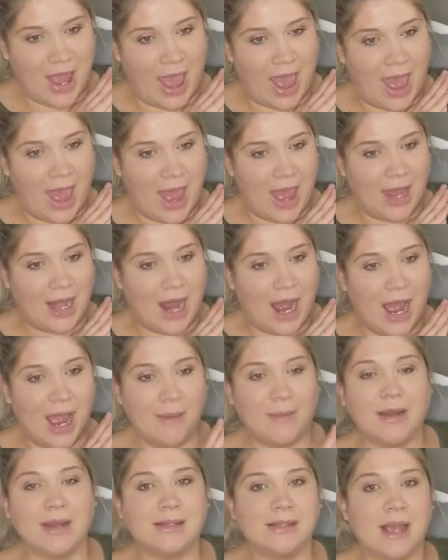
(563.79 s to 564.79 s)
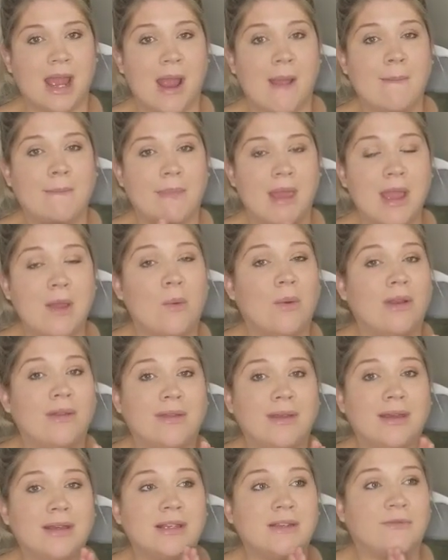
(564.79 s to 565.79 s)
And I'm going to say make one of
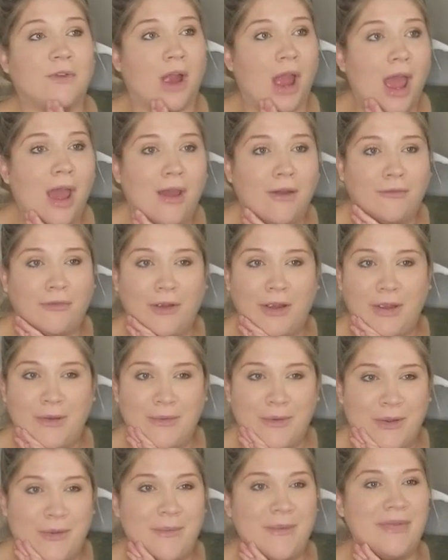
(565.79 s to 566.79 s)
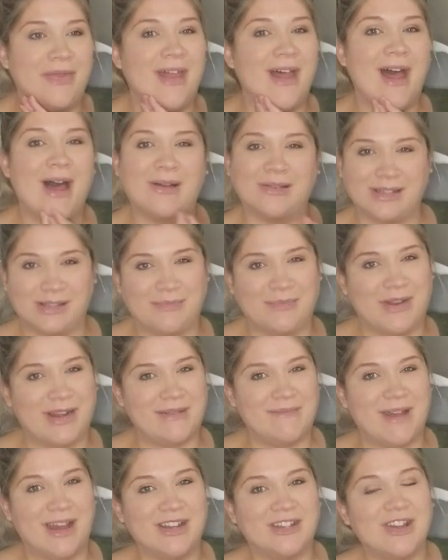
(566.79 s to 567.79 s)
these for every room in the house
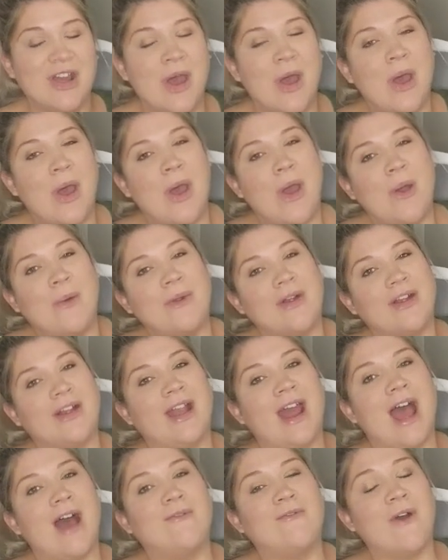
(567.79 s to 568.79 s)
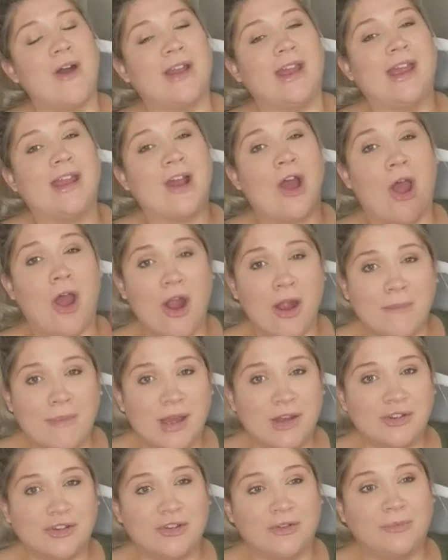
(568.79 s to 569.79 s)
pretty much. We're going to have one in our
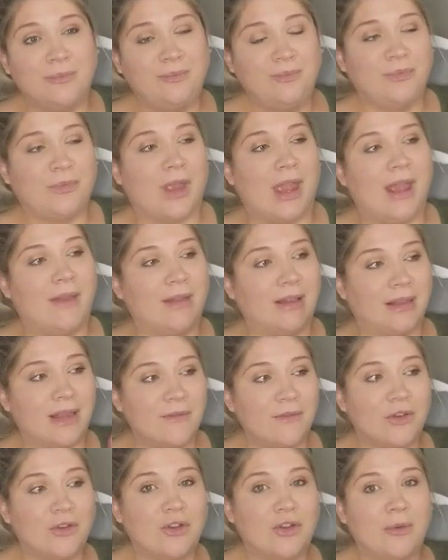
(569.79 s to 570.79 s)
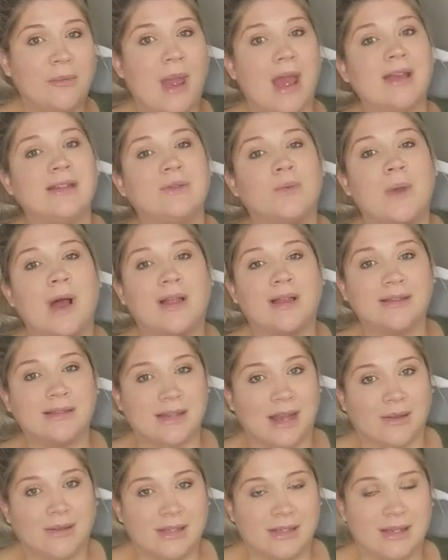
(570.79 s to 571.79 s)
bedroom, in the living room, as well as
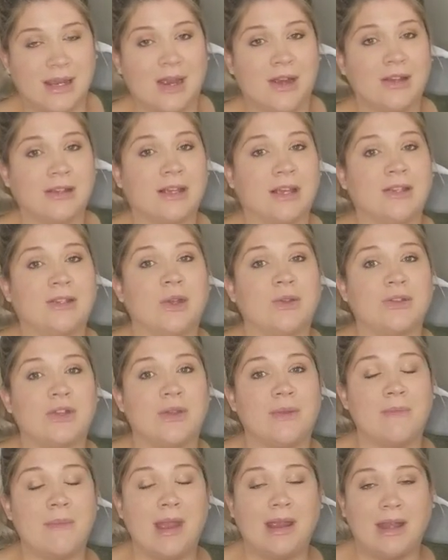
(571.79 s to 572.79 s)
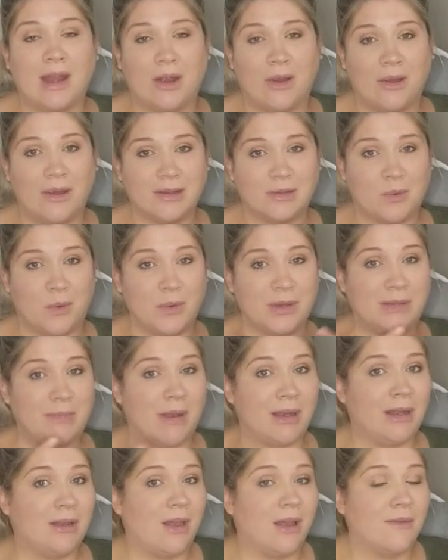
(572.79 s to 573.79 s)
downstairs, because those are the main areas where we
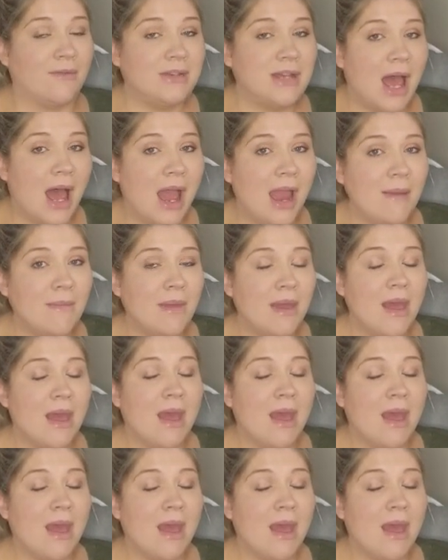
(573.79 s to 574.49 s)
spend a lot of time.